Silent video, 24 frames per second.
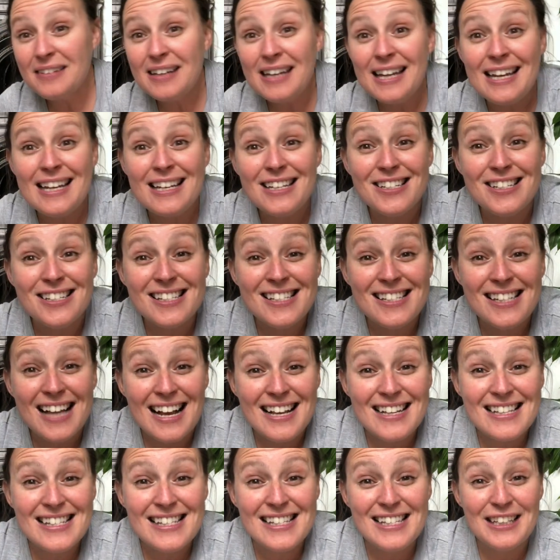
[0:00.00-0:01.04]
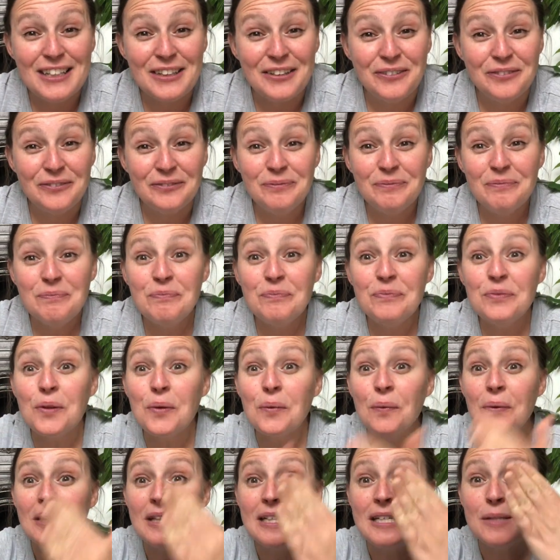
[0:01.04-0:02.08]
He just sat still
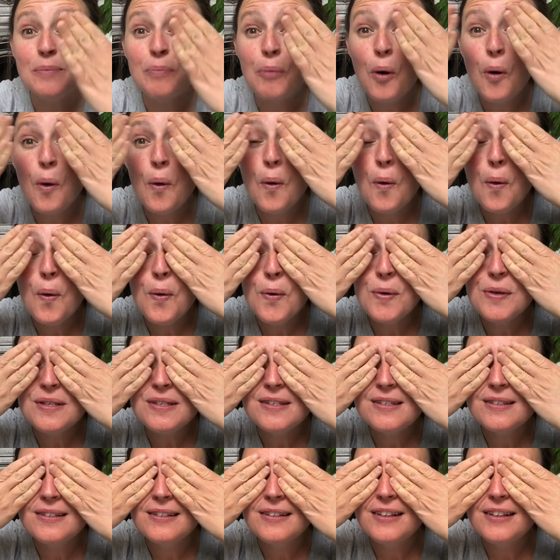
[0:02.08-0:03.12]
with his paws